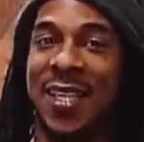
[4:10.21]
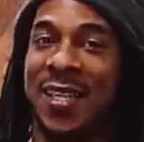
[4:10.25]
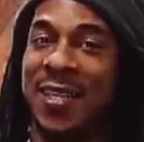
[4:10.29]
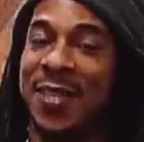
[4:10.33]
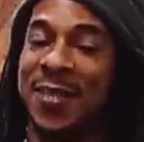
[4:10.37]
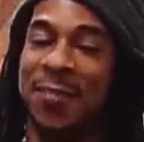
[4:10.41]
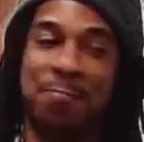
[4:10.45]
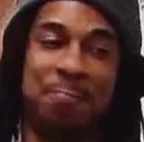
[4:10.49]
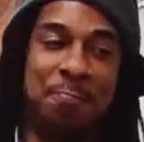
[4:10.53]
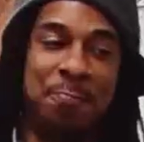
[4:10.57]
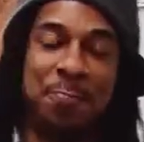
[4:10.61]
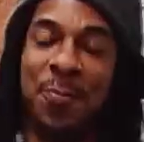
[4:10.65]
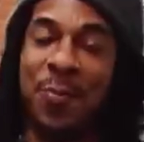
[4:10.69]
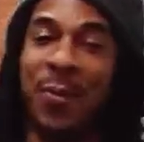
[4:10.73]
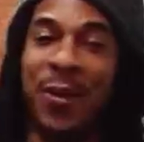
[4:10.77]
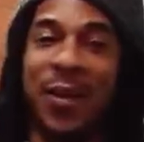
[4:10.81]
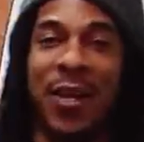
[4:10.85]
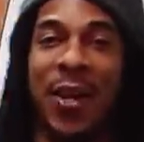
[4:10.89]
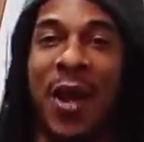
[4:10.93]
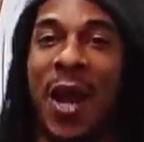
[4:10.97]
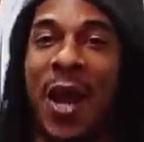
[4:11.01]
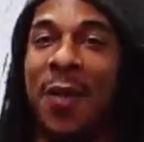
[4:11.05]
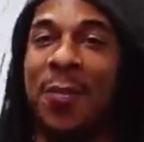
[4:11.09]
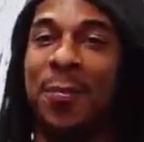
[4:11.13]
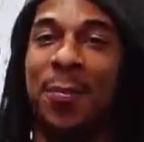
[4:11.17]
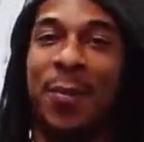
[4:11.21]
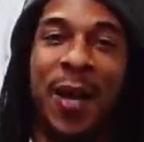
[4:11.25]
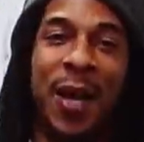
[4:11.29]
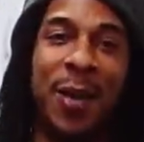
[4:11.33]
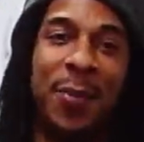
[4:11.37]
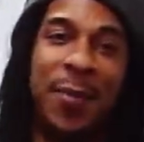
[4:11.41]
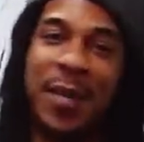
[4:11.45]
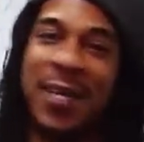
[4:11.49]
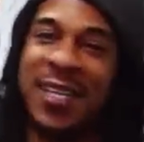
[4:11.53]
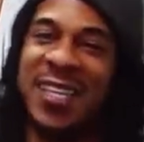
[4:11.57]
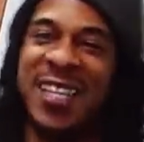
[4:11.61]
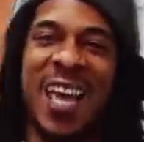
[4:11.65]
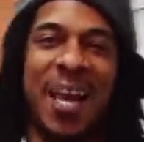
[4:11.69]
And when they're out in
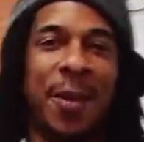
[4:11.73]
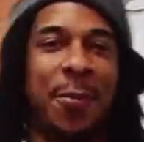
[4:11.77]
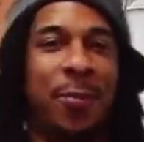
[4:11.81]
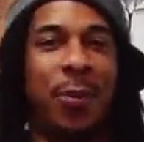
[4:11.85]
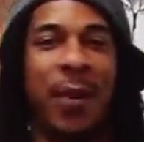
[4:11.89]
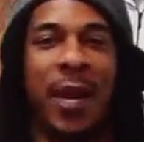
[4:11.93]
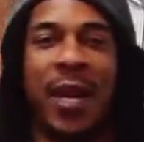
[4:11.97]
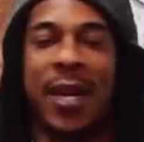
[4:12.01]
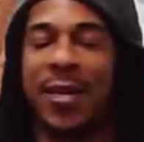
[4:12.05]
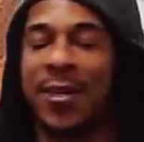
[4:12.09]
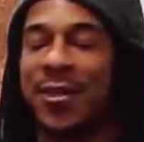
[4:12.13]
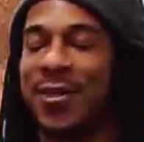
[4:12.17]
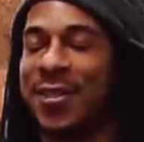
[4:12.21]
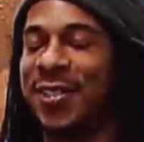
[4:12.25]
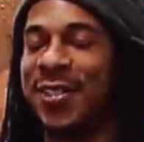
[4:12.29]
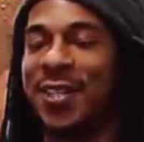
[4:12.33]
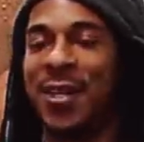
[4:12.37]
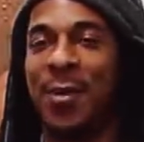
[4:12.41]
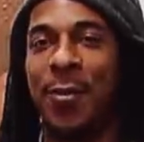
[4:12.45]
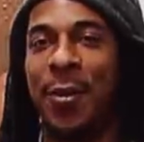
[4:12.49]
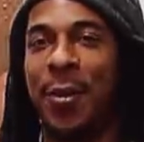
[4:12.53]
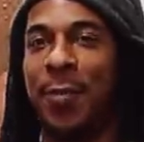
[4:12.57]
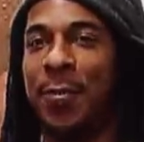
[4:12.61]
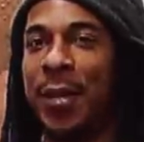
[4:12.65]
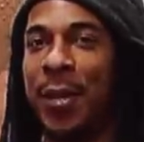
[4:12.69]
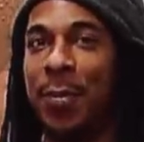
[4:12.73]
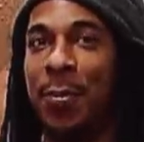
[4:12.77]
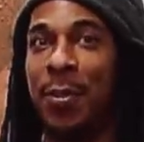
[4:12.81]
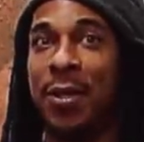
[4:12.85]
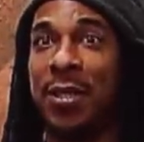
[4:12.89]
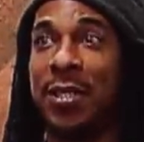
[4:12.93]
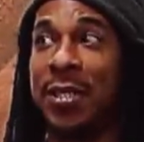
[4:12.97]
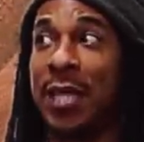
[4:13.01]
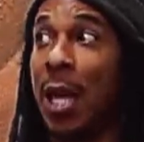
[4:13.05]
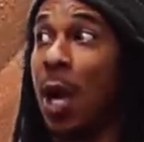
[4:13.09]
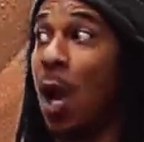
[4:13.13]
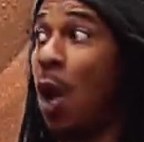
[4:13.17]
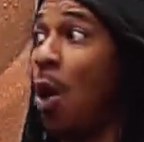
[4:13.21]
public, neck breakers, you know, where people
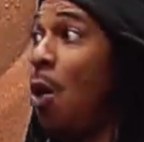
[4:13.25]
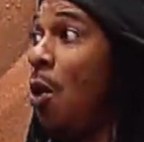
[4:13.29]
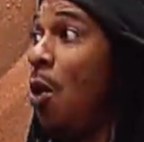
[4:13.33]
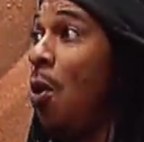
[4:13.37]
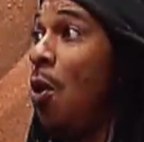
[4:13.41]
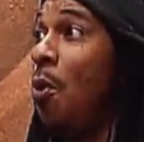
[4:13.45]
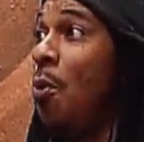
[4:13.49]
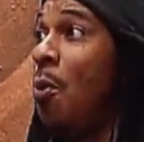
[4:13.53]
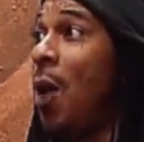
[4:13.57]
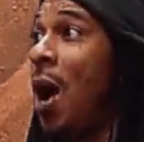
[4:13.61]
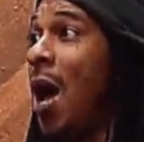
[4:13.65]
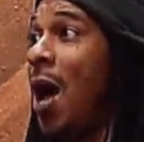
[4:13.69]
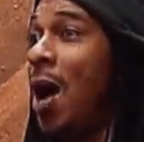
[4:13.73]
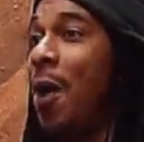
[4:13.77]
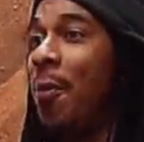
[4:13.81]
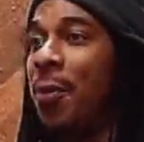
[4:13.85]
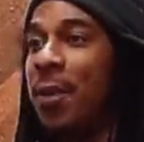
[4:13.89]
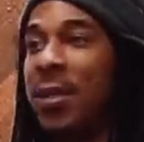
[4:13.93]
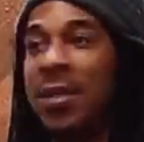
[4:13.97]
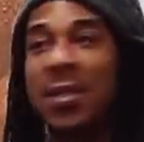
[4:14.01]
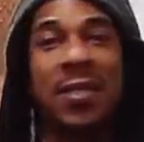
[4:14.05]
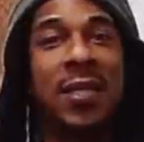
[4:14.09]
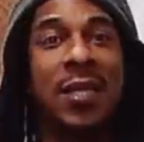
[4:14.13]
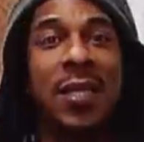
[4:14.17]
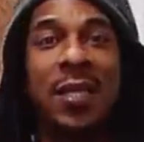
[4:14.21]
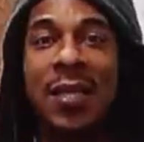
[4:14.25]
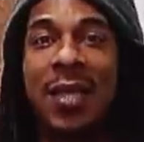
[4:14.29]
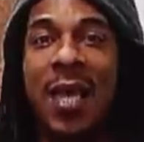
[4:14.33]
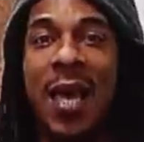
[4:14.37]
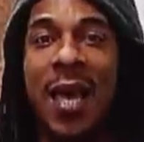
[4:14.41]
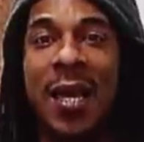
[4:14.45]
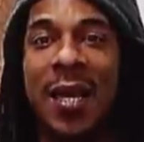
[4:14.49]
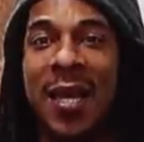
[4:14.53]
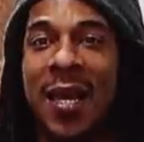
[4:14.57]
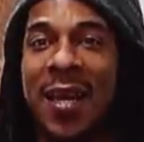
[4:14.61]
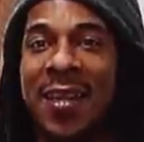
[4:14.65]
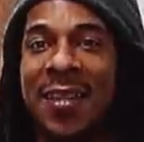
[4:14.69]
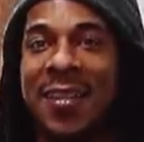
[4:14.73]
are like, oh wow, where'd you get
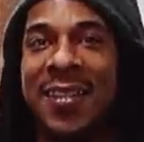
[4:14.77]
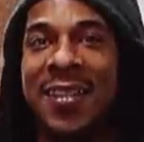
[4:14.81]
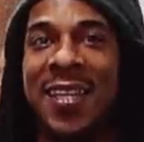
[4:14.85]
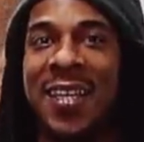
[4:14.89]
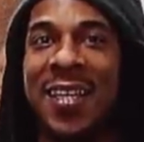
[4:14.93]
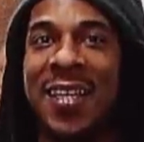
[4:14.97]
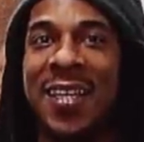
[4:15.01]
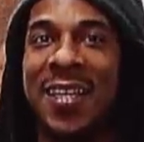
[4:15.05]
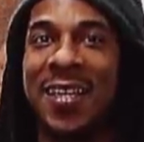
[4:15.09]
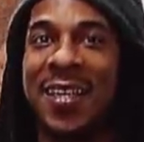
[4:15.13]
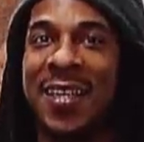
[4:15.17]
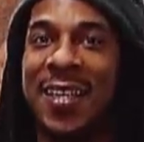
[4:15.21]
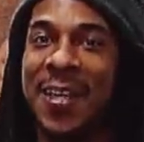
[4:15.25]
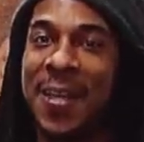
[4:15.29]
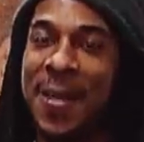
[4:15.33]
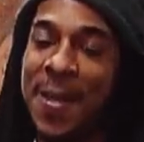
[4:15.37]
that kind of thing? And